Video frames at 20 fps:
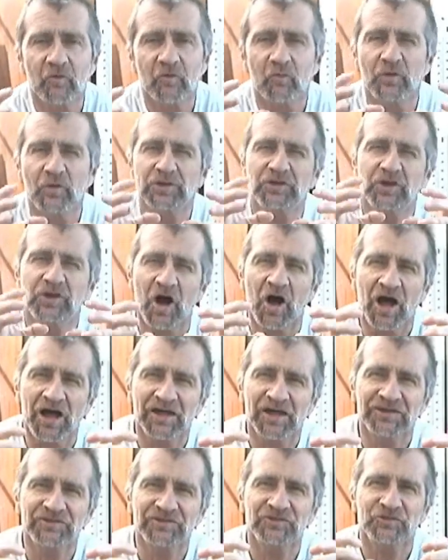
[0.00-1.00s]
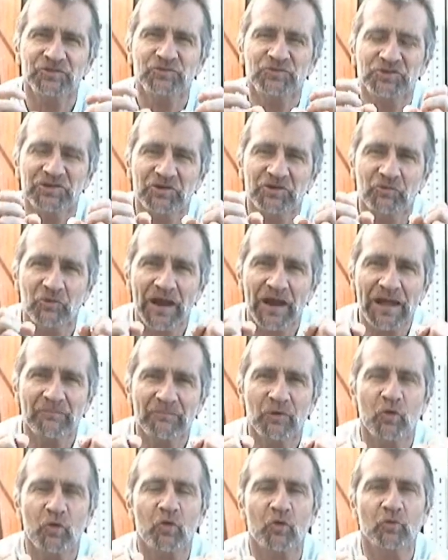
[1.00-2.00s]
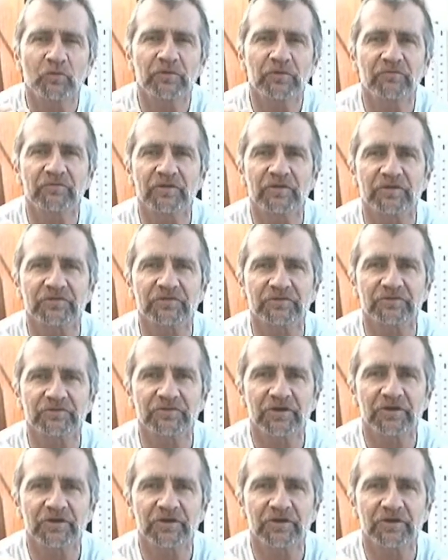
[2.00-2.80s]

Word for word: would cause you to grab a hold of this